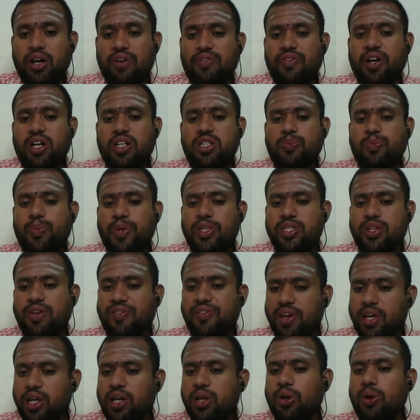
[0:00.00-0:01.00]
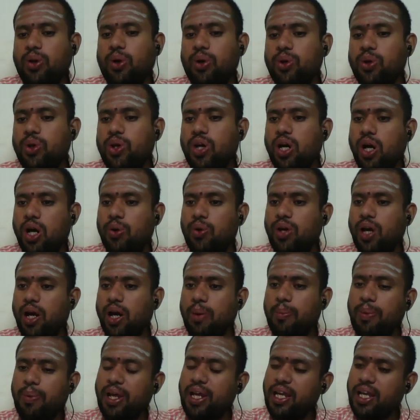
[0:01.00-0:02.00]
For specific loan, you have to
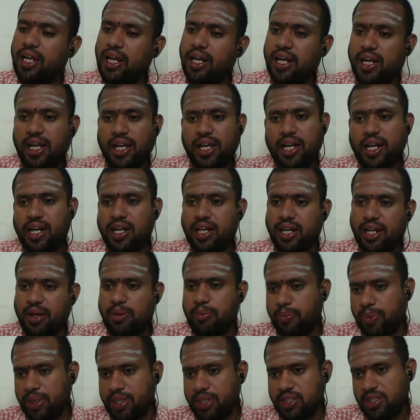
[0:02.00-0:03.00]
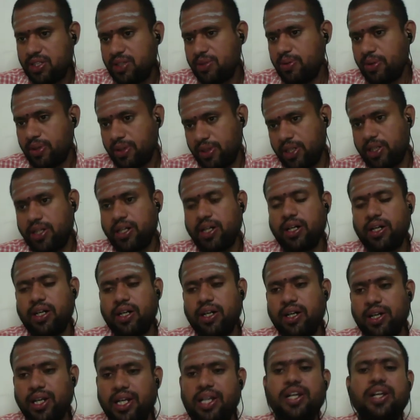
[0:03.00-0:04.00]
apply entire 10 months
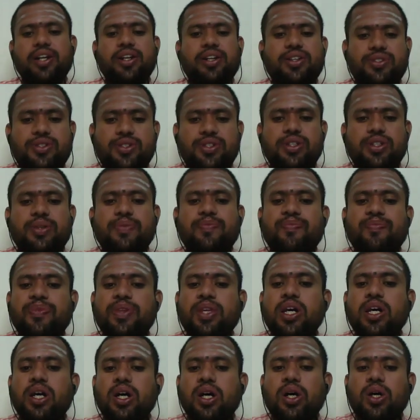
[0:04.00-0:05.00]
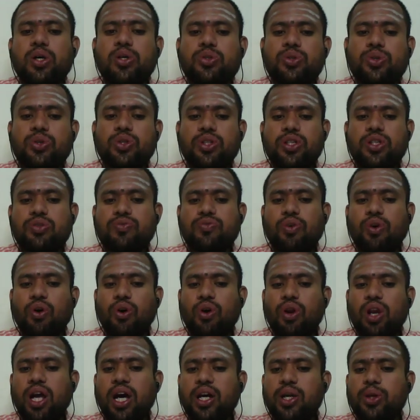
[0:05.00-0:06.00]
interest. So this
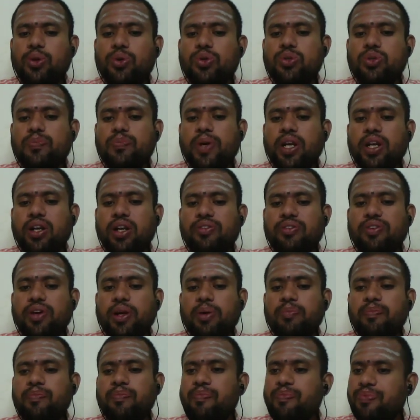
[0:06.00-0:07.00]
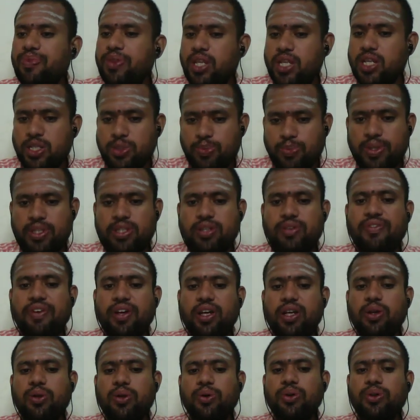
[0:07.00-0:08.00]
4 lakh you spent from
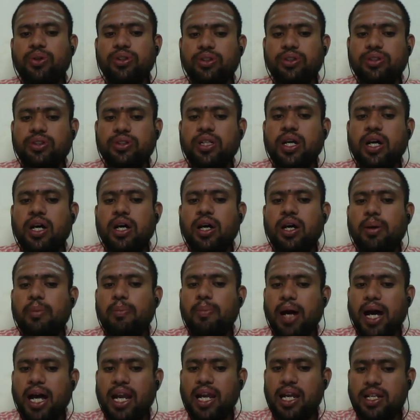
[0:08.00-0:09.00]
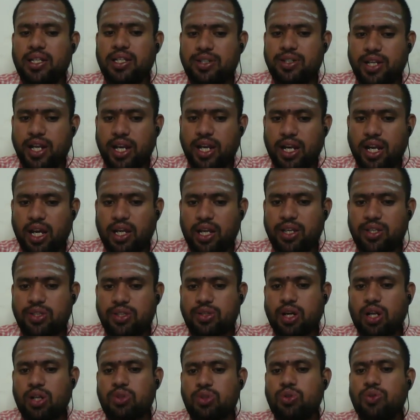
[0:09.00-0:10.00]
specific loan, balance 10 lakh
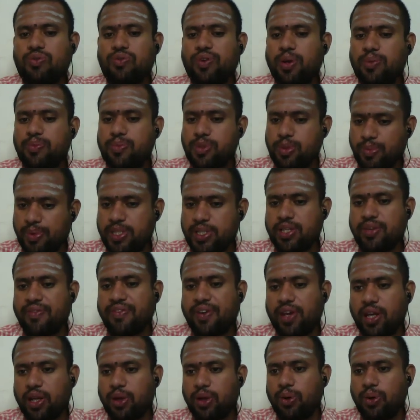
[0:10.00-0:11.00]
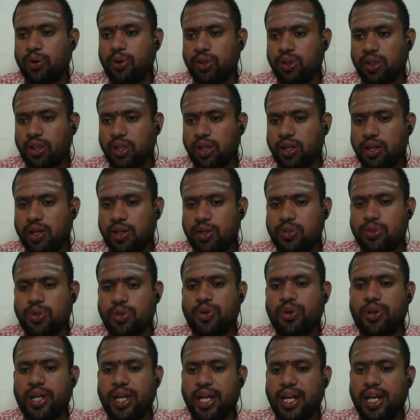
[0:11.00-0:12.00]
is also from specific loan.
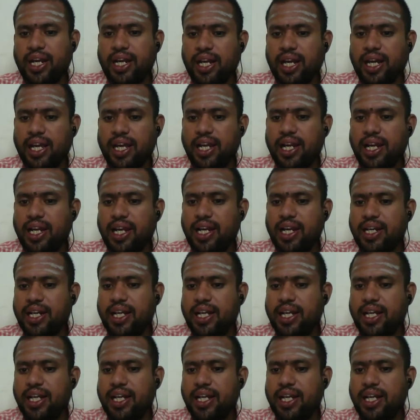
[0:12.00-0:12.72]
So entirely